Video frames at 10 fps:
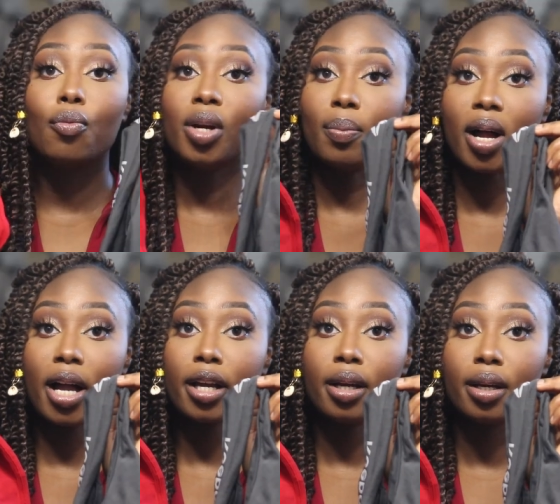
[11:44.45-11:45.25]

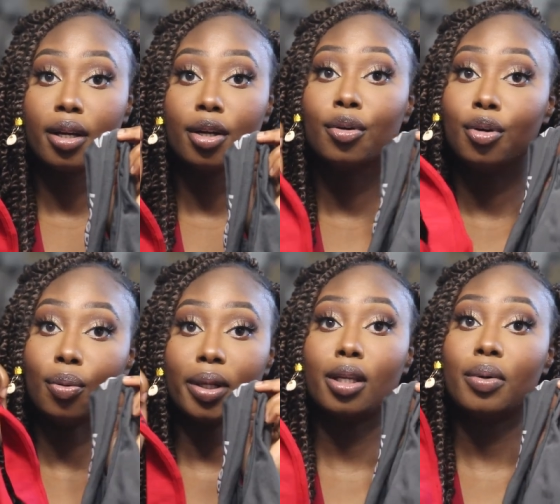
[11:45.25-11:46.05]
Reebok
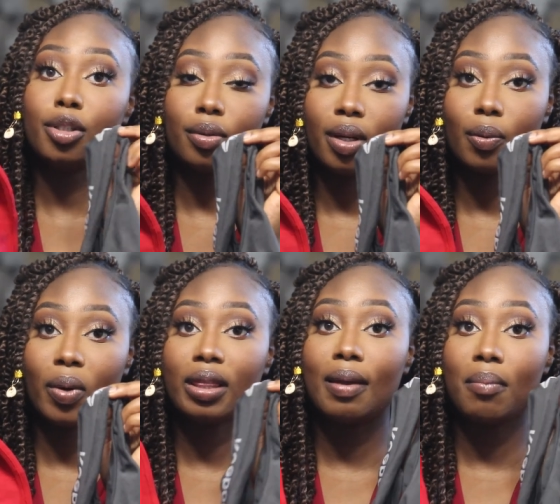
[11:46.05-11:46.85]
knew what they were doing
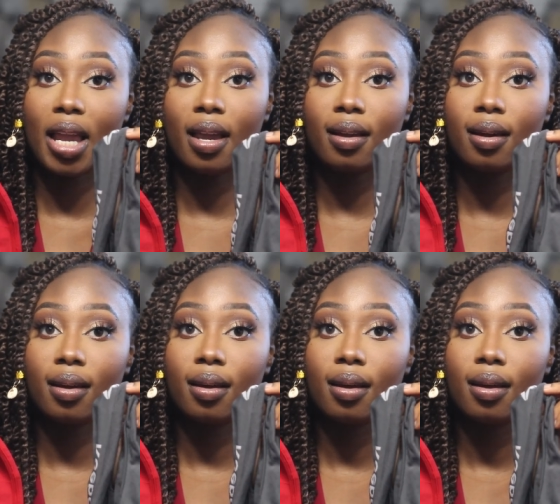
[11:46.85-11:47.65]
when they made
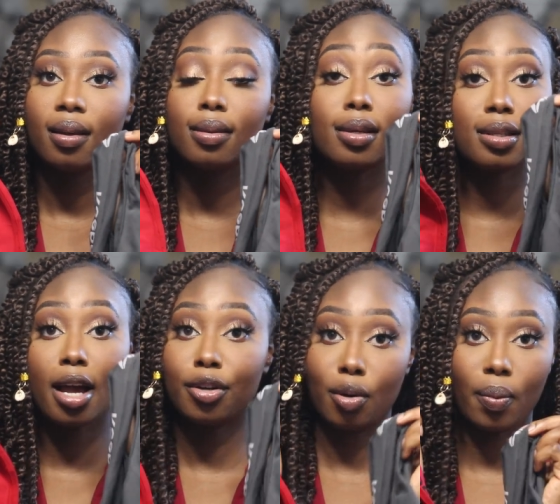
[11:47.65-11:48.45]
this
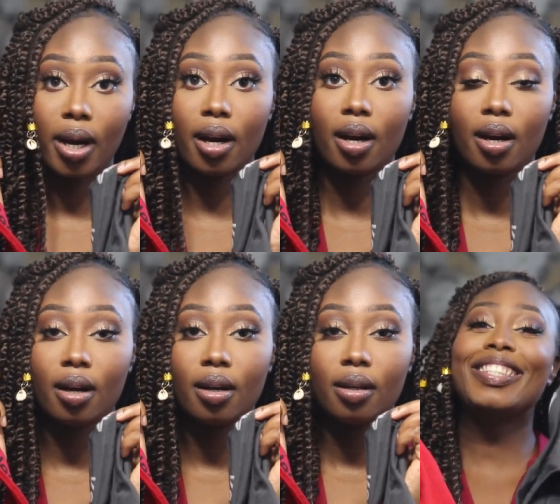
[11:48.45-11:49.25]
underwear.
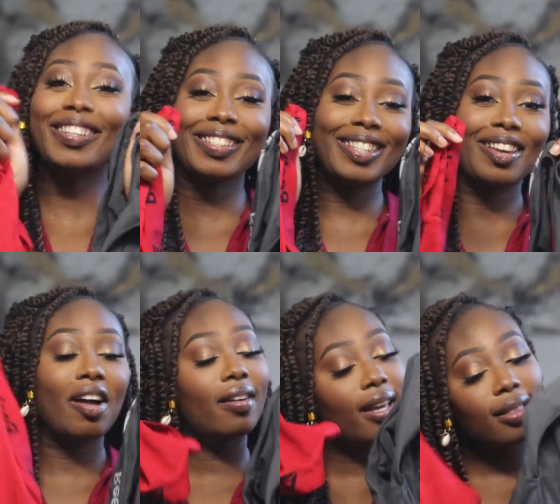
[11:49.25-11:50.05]
Seriously,
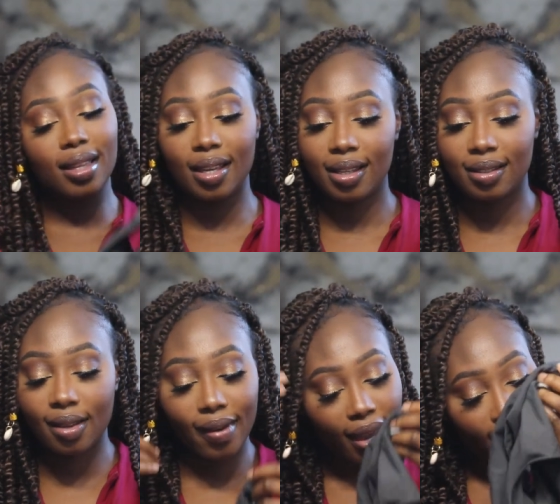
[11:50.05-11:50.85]
y'all get these.
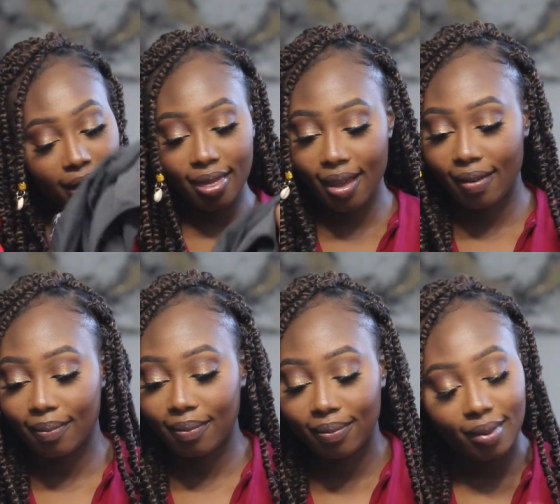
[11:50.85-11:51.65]
Okay, get
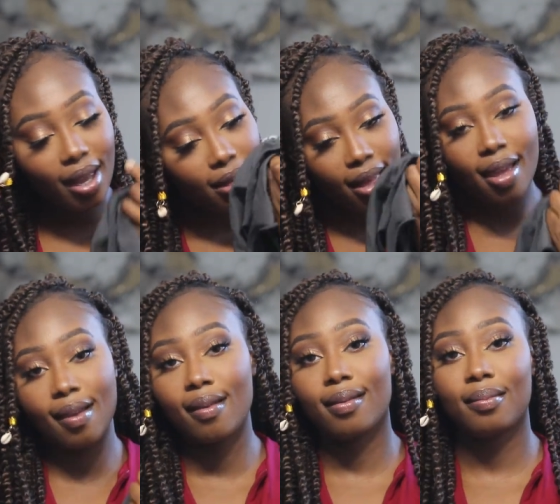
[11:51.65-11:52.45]
them. Get
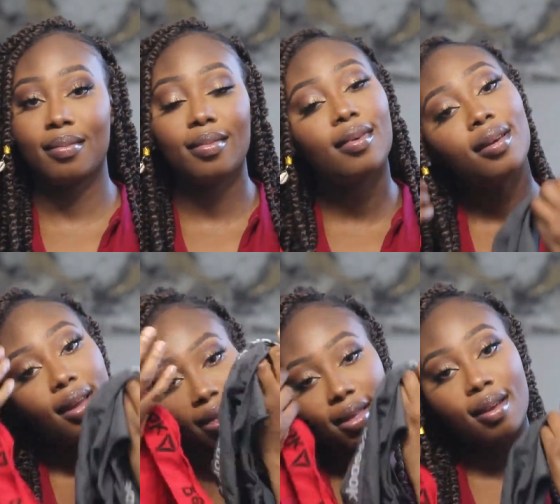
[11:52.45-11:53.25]
them.
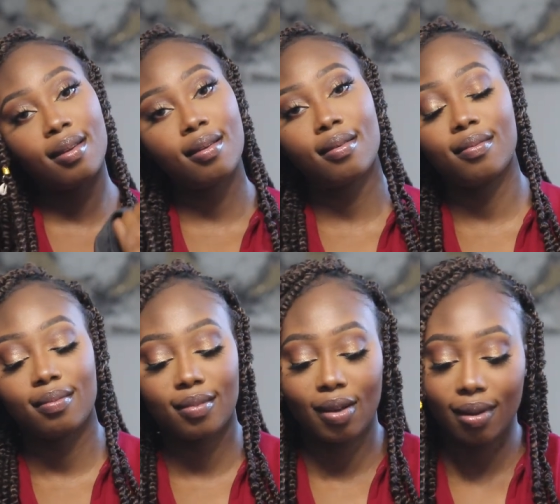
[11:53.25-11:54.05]
Get them.
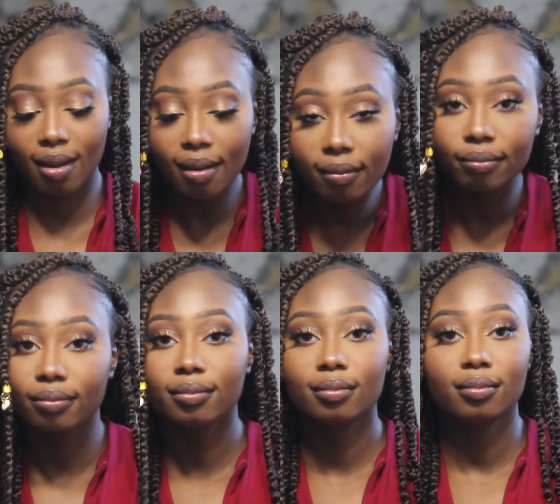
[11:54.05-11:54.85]
Okay.
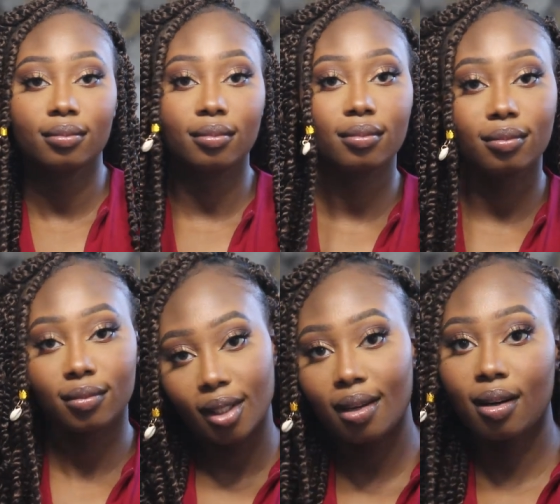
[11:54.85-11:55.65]

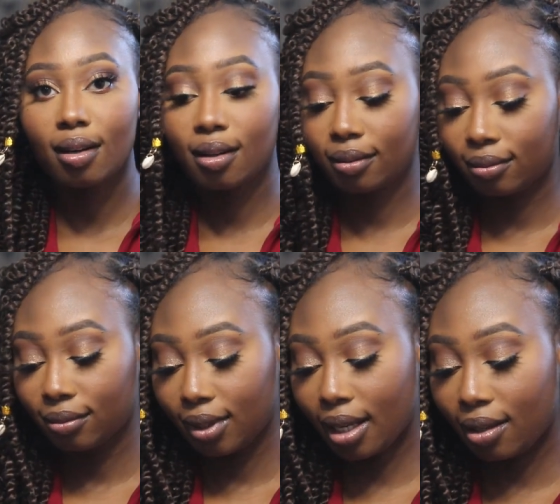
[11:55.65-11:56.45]
Get it.
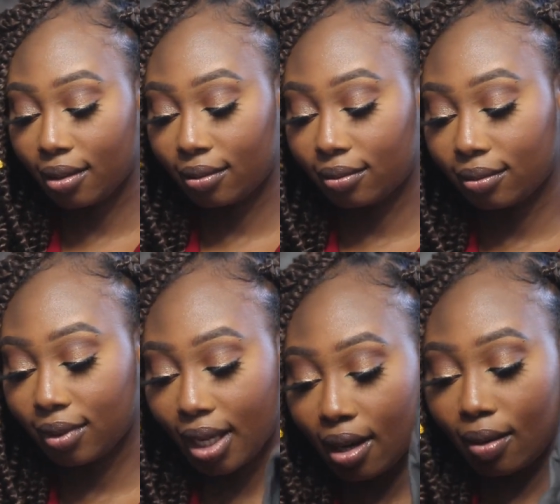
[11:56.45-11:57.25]
Get it.
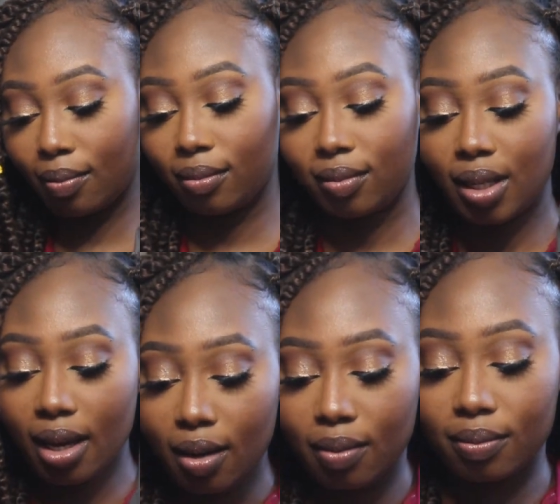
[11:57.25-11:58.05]
Get them.
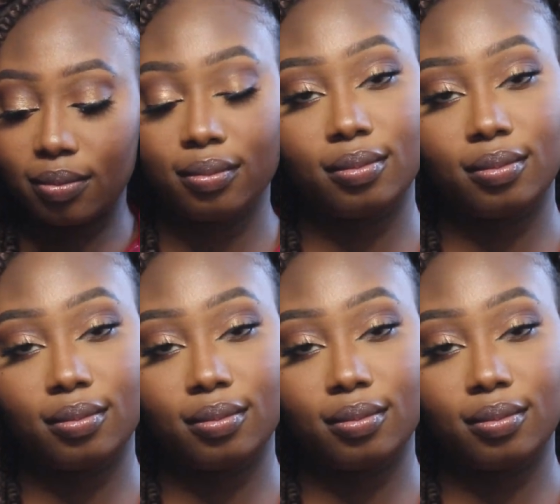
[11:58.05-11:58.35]
Get them.